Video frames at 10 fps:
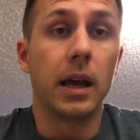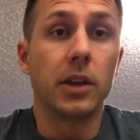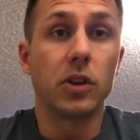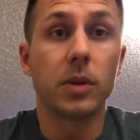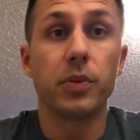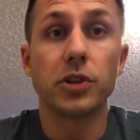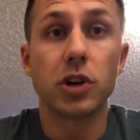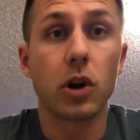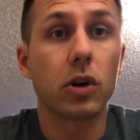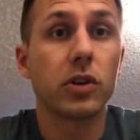you can push
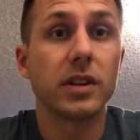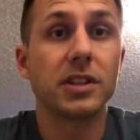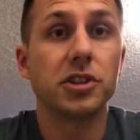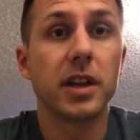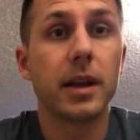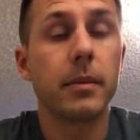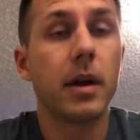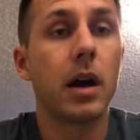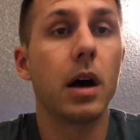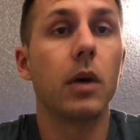harder in the gym
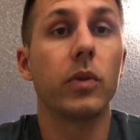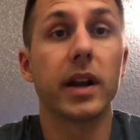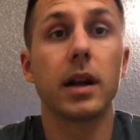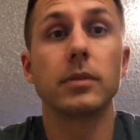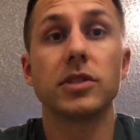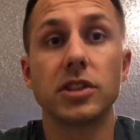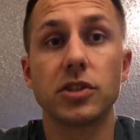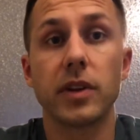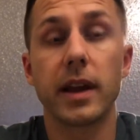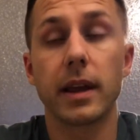when it comes to
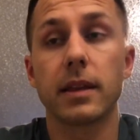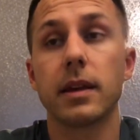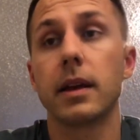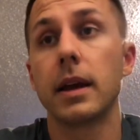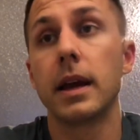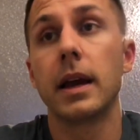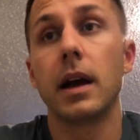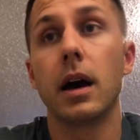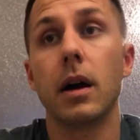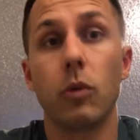strength
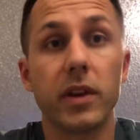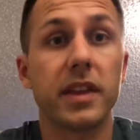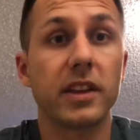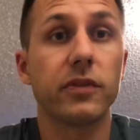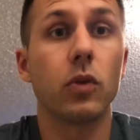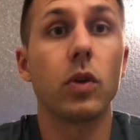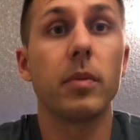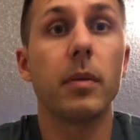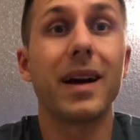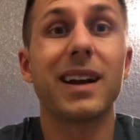with S4,
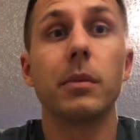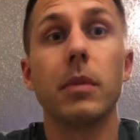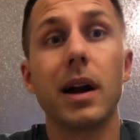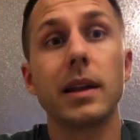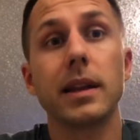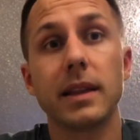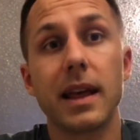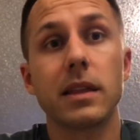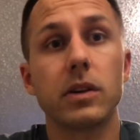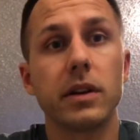but by combining
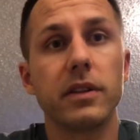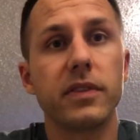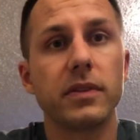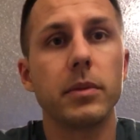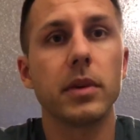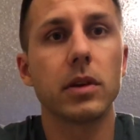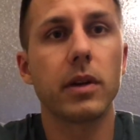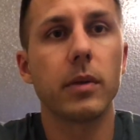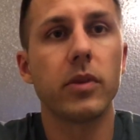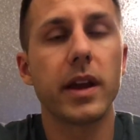that 30 to 50
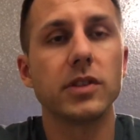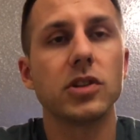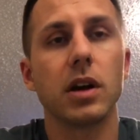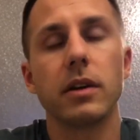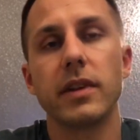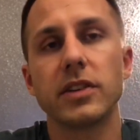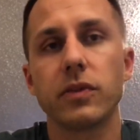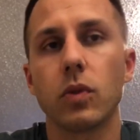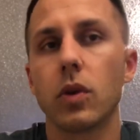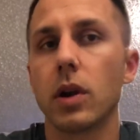milligram range of
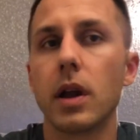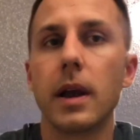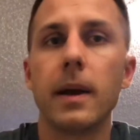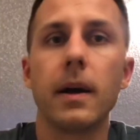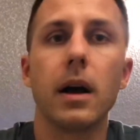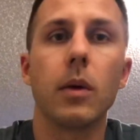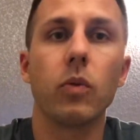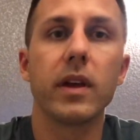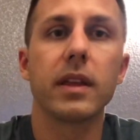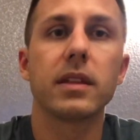S4
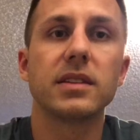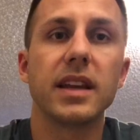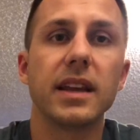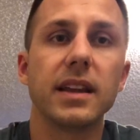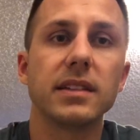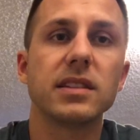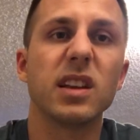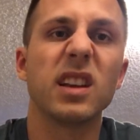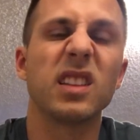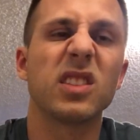with 10
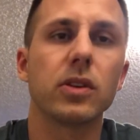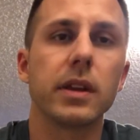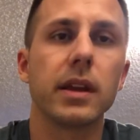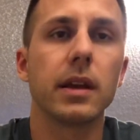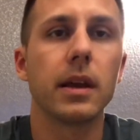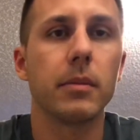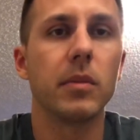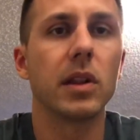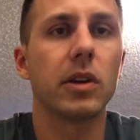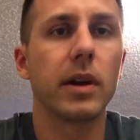to 30
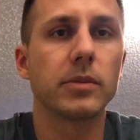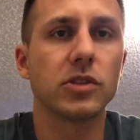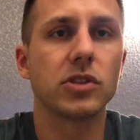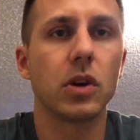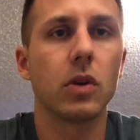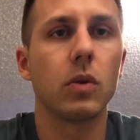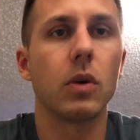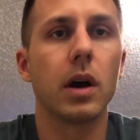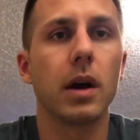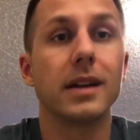milligrams or so
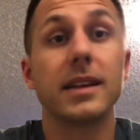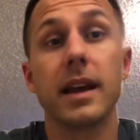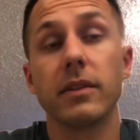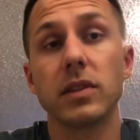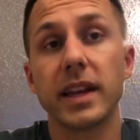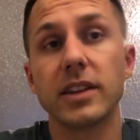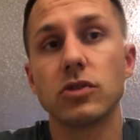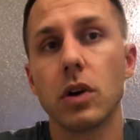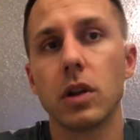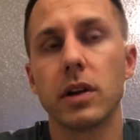a day of
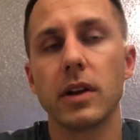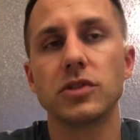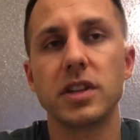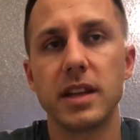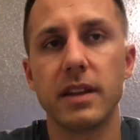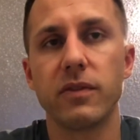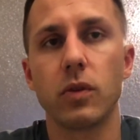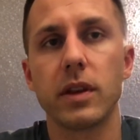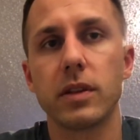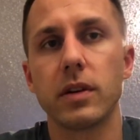Ligandrol or LGD
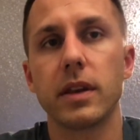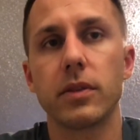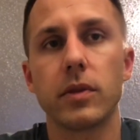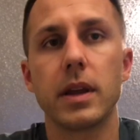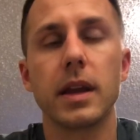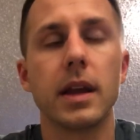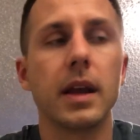4033,